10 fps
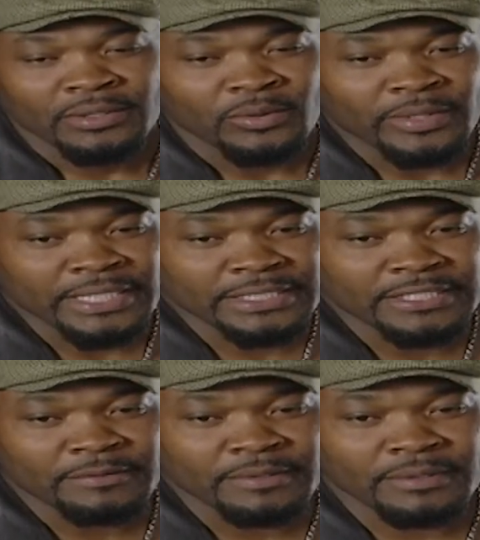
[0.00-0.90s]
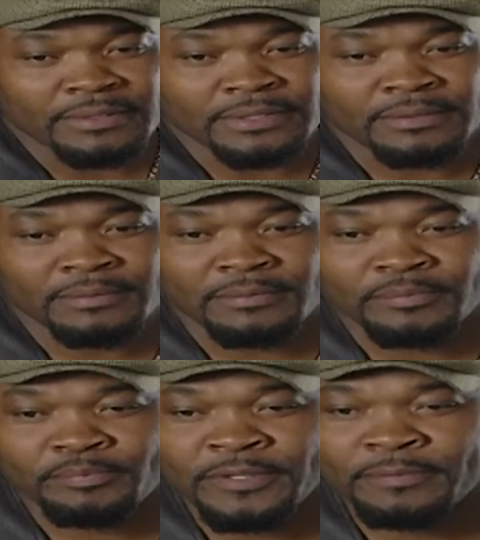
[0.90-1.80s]
when I see
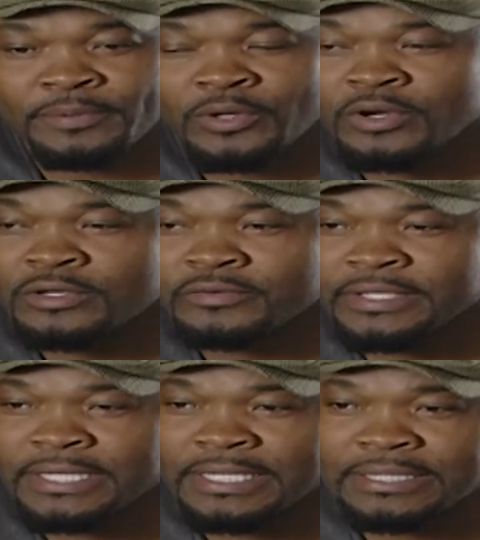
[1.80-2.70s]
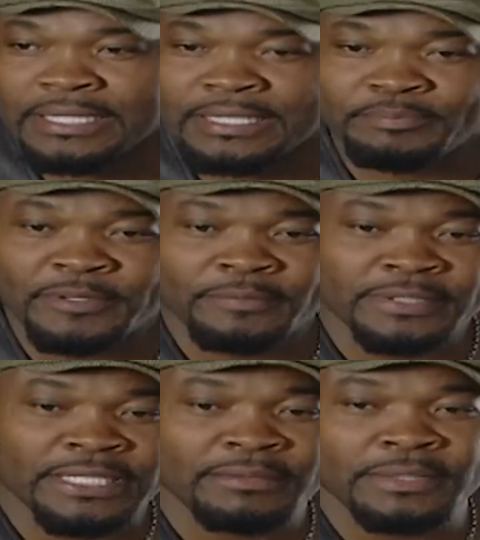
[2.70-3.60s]
people hungry and people
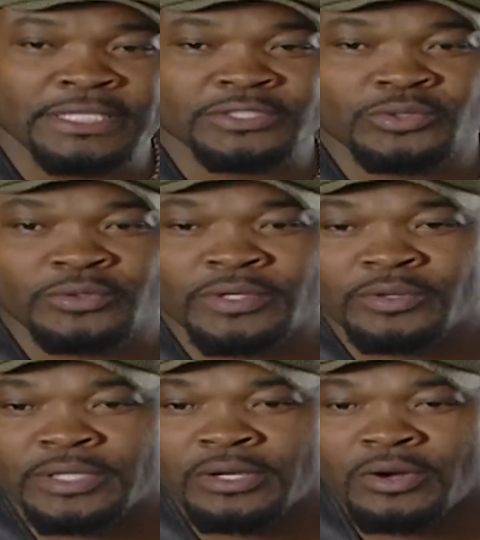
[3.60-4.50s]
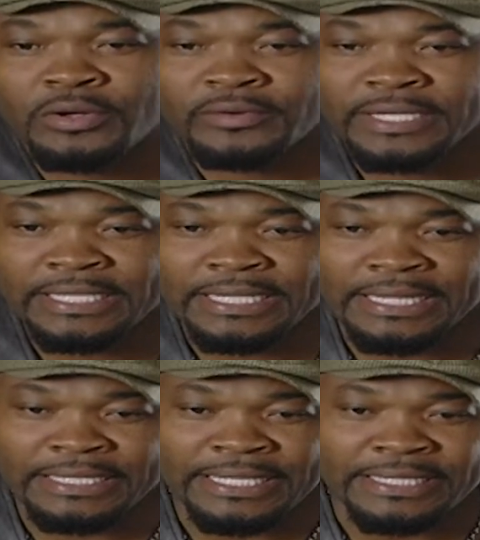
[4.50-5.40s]
tell me the story how they're hungry and
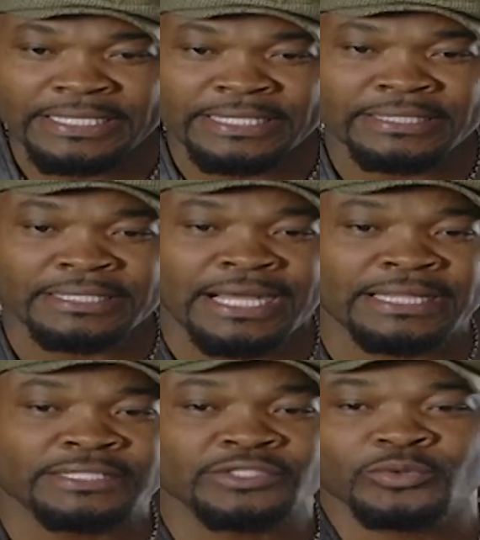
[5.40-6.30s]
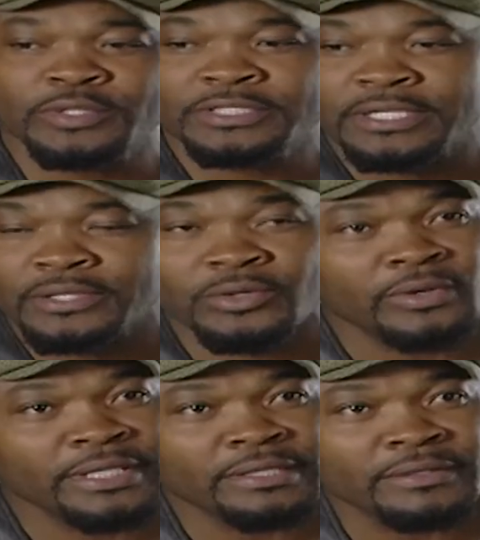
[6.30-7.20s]
they need college tuition to
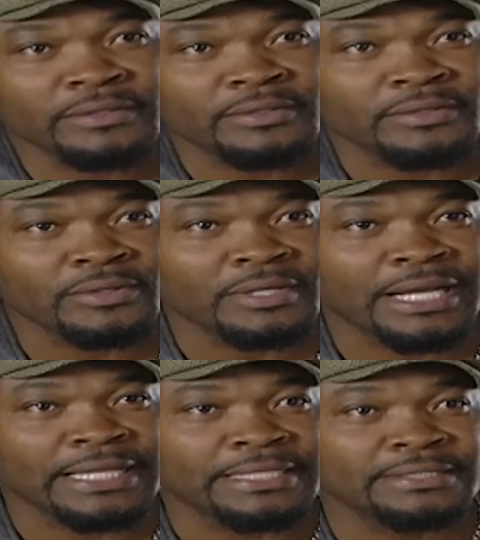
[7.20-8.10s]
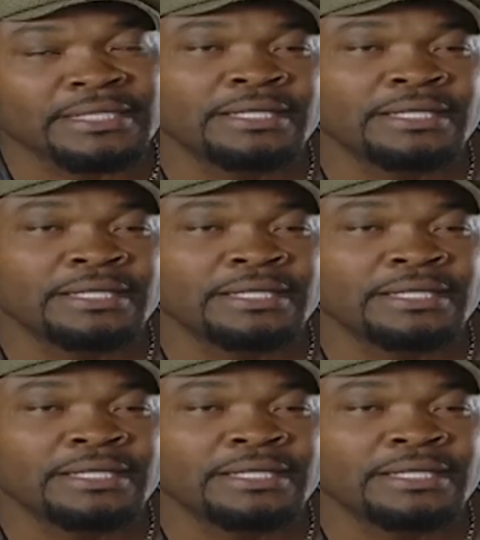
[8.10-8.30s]
go college,